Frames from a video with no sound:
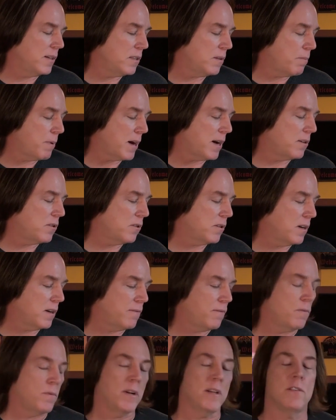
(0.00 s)
to buy
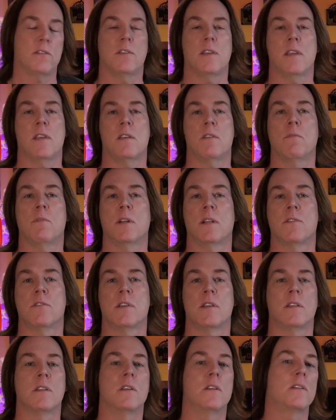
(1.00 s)
stuff when I see it, when it's
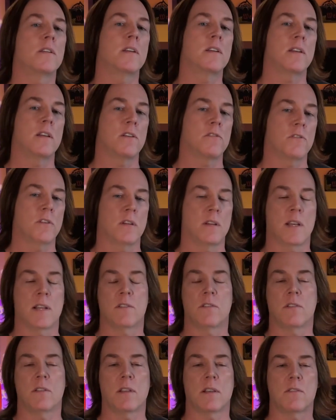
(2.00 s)
in good condition.
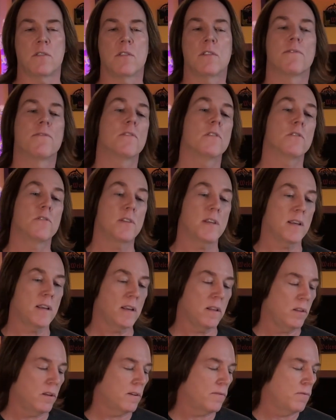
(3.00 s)
That's the first thing I
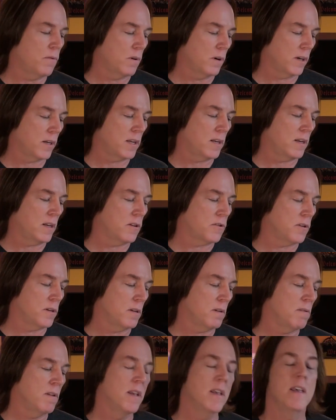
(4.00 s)
look for,
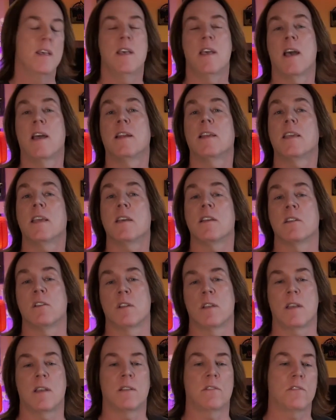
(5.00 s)
condition. And again,
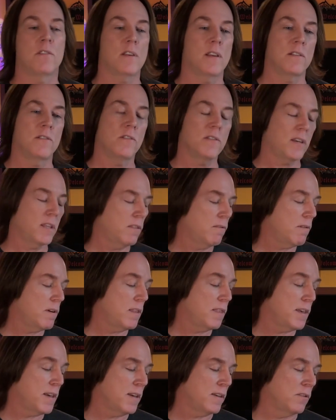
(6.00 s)
it's like three
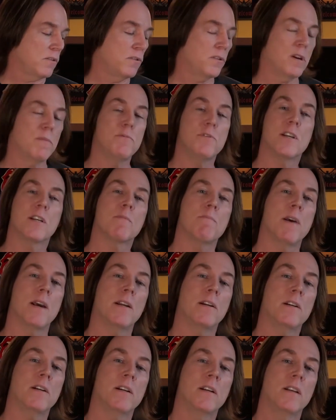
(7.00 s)
things: subject
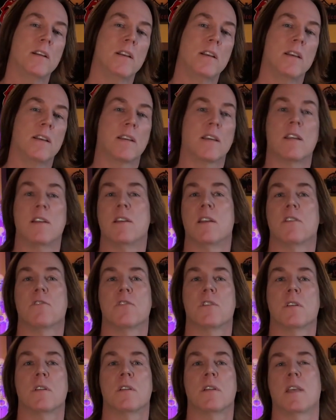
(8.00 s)
matter,
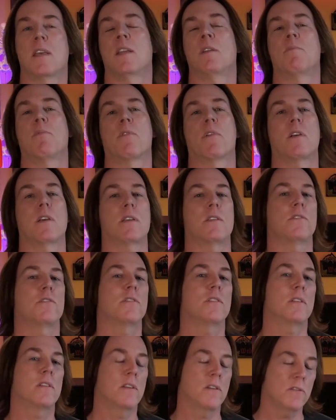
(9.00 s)
condition, and price.
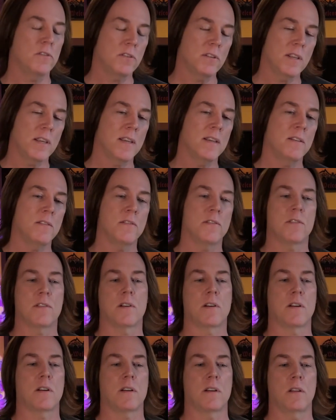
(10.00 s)
Those things
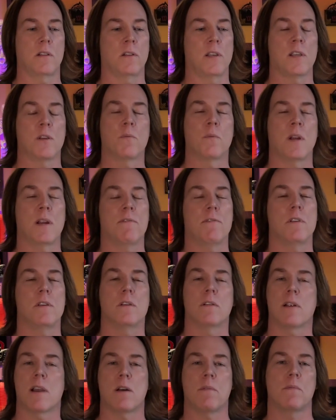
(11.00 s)
are like whenever
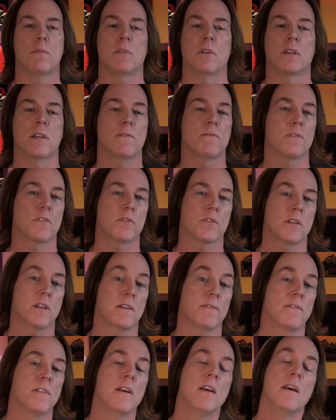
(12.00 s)
you're out looking for stuff,